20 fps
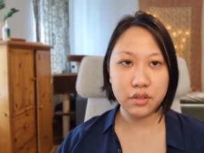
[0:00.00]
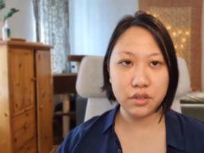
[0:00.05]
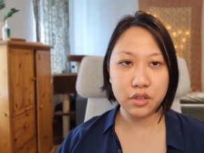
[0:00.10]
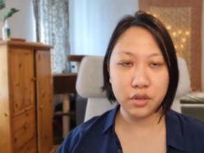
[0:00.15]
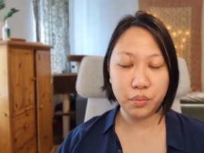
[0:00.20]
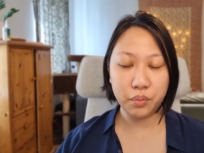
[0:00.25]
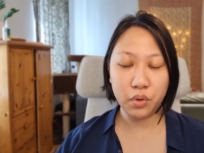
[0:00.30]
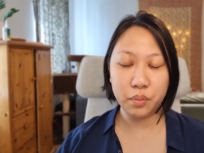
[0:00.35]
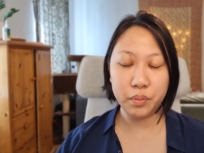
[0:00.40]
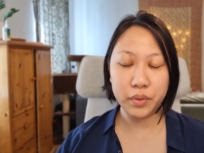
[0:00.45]

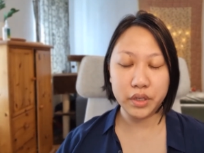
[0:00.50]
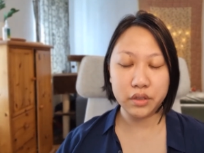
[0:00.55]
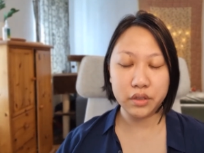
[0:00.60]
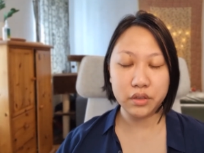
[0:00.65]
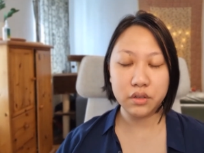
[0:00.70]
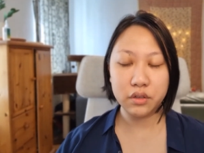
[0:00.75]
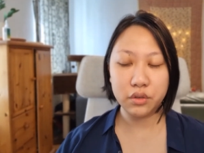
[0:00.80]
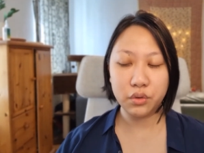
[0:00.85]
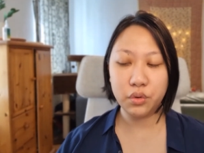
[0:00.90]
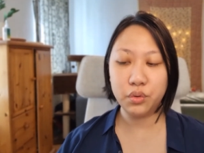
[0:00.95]

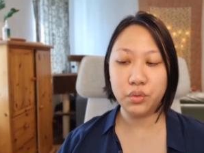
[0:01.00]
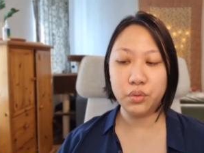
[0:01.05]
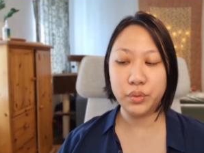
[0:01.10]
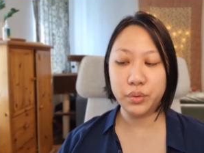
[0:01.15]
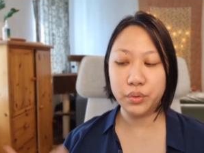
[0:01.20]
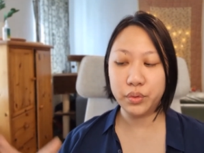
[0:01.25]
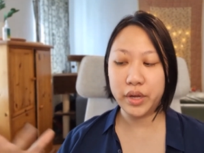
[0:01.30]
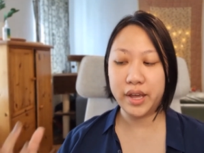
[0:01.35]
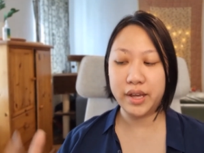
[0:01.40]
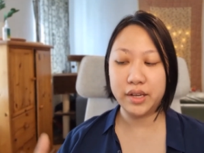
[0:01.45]
woman
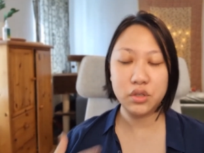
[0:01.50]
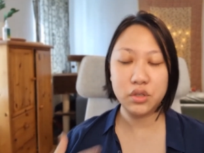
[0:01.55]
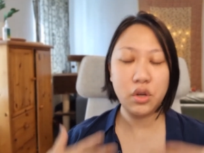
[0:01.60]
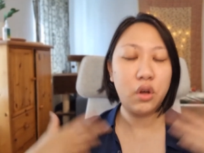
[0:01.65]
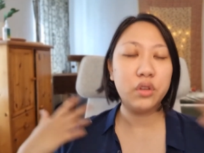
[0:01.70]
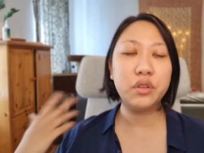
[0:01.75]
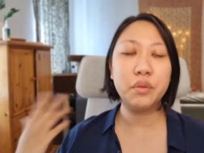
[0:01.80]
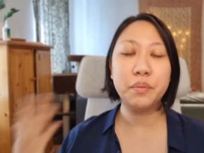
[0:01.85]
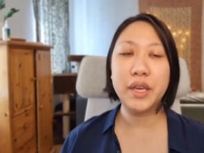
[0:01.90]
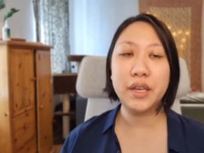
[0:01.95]
who has all
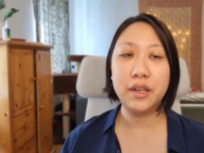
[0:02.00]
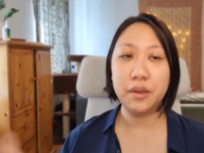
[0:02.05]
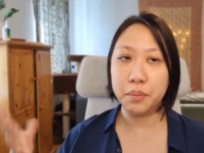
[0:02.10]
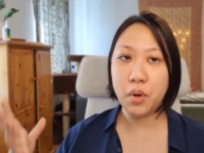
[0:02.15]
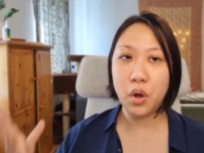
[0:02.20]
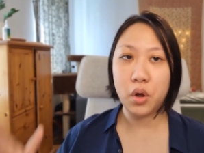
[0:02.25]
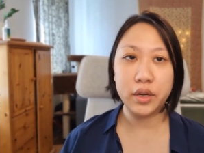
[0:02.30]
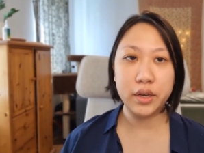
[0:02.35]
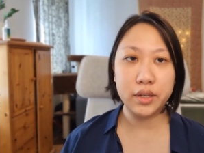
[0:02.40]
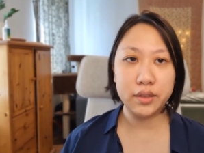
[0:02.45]
the makeup
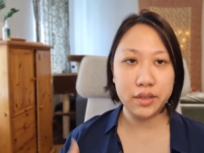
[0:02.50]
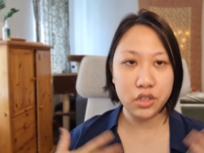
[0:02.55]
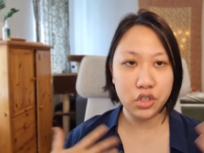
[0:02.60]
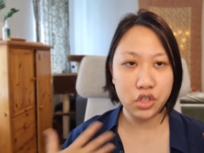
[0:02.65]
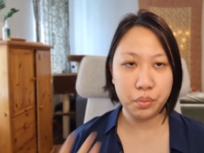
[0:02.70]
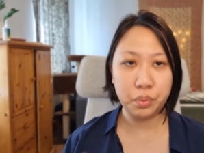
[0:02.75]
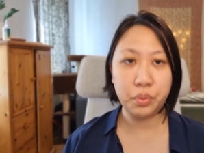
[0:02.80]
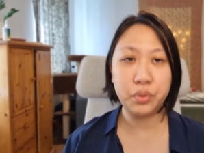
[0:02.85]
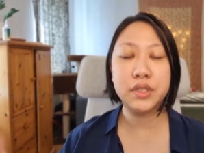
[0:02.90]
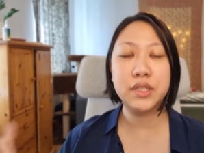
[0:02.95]
on, and then
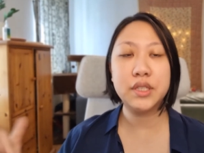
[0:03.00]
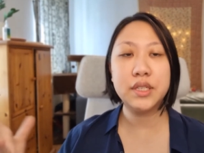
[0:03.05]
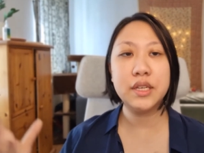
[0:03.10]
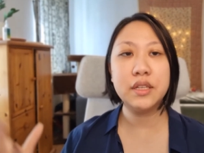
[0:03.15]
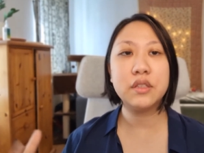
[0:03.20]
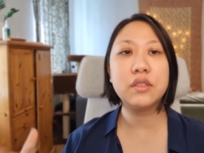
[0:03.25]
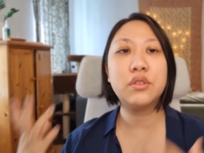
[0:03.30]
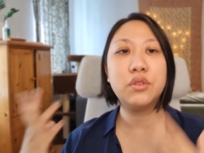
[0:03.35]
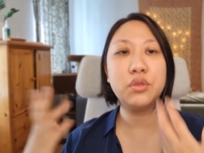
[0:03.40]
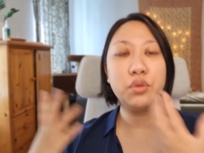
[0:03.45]
she
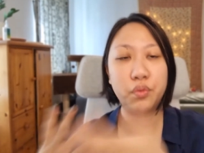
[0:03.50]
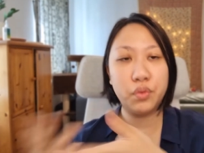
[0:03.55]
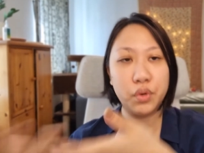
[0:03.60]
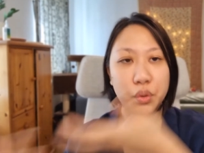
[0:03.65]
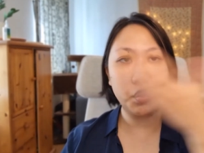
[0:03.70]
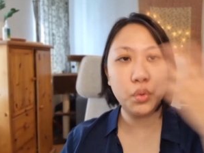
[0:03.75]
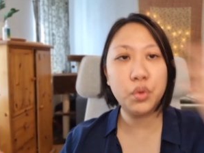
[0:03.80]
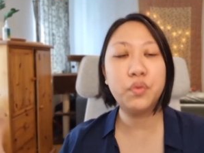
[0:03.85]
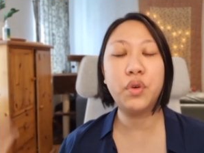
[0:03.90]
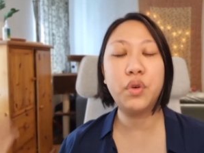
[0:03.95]
proceeds to
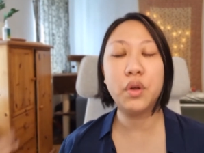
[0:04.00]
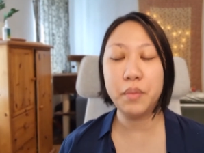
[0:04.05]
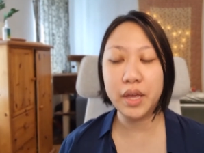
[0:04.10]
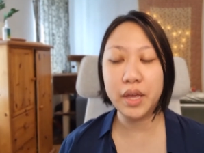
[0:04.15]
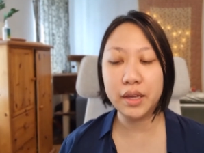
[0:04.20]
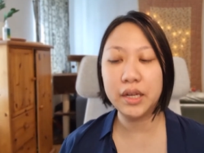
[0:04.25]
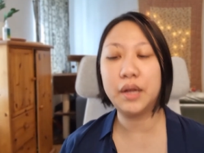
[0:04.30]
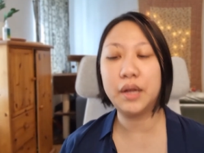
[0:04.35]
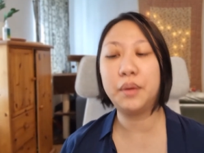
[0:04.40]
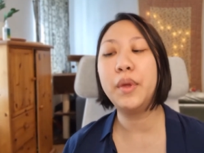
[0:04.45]
remove her
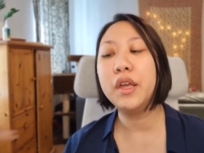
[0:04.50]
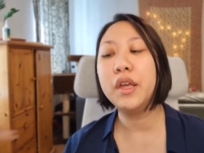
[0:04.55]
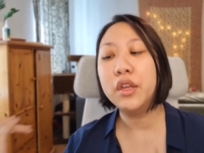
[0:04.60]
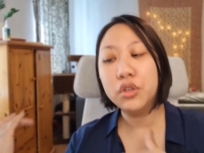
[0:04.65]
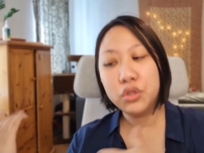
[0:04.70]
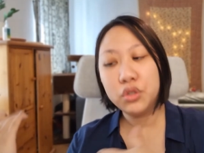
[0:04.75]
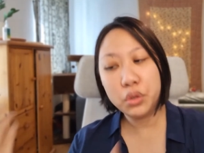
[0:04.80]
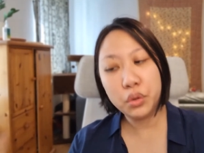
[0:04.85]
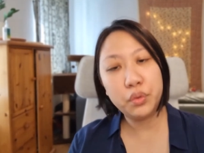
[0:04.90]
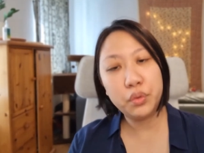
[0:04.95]
makeup
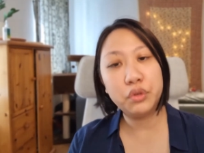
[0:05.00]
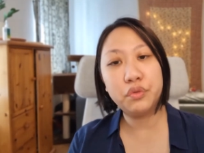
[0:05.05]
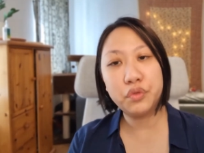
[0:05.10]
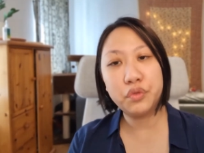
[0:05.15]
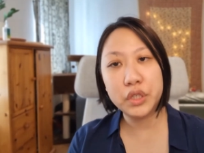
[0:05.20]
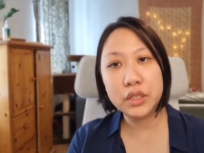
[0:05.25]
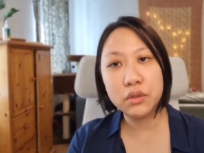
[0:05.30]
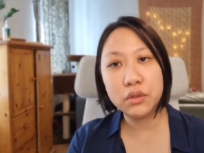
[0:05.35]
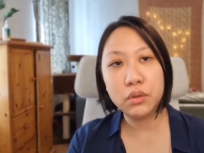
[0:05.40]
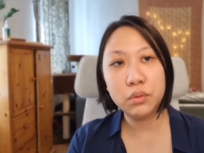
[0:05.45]
to
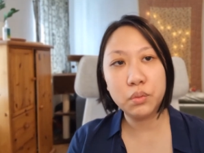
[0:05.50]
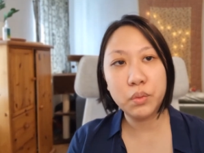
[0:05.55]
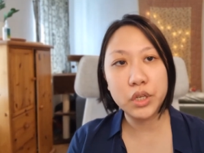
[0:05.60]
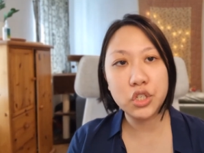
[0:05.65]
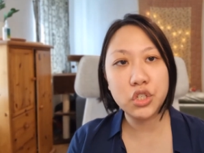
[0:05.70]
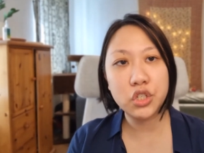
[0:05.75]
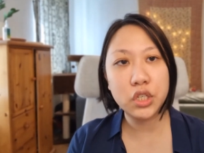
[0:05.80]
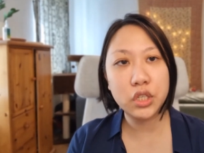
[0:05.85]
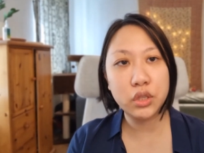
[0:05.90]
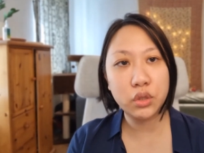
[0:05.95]
reveal what
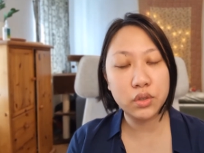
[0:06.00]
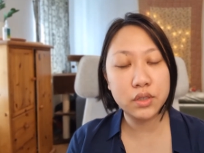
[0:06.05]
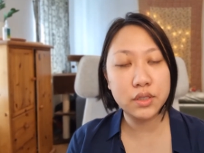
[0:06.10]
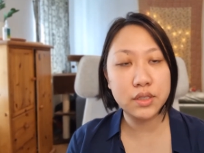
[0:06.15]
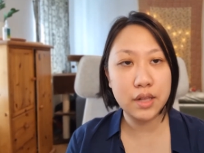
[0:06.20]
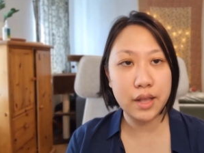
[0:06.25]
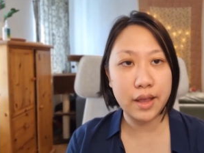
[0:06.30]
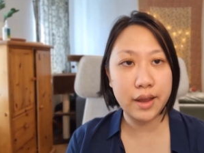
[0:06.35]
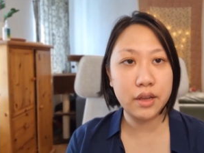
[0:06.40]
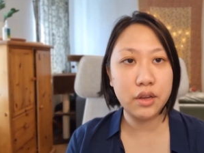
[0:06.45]
she looks
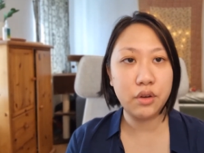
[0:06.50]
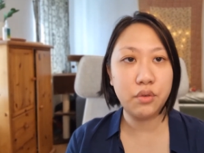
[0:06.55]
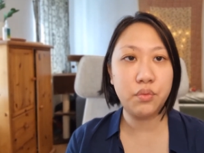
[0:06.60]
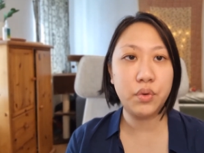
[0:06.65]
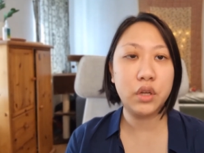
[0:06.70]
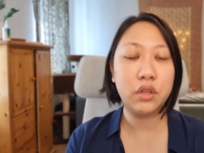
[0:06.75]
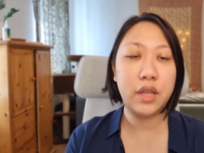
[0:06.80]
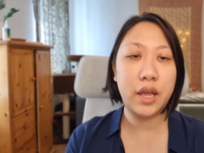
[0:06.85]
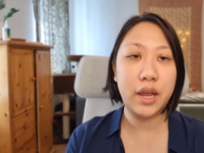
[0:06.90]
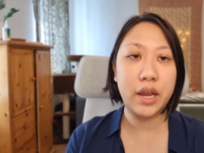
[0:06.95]
like in
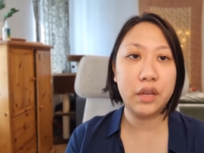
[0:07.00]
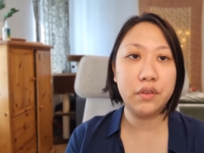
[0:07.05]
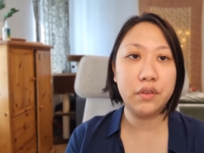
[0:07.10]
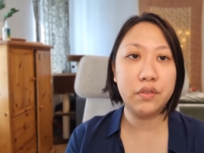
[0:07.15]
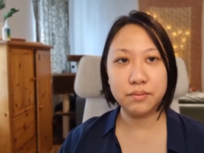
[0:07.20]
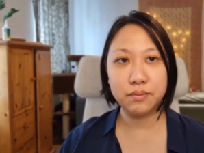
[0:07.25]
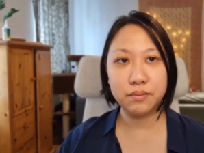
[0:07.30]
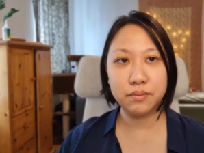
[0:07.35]
real life.